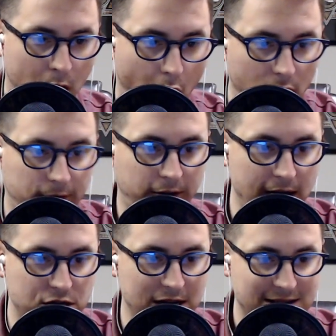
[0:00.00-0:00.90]
all
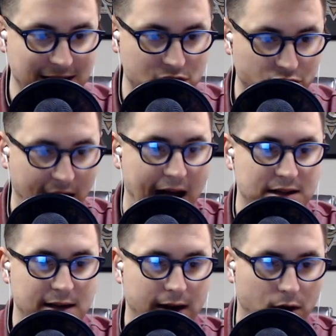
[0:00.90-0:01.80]
flesh is as
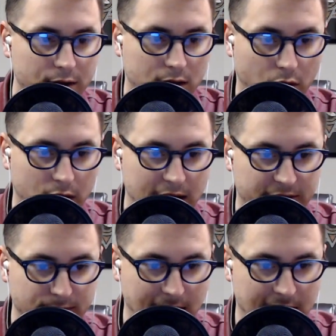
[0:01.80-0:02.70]
grass, and all the glory
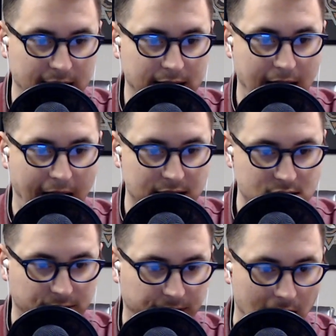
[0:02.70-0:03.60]
of man
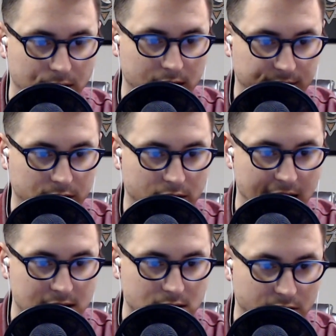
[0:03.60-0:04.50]
as the flower of the grass.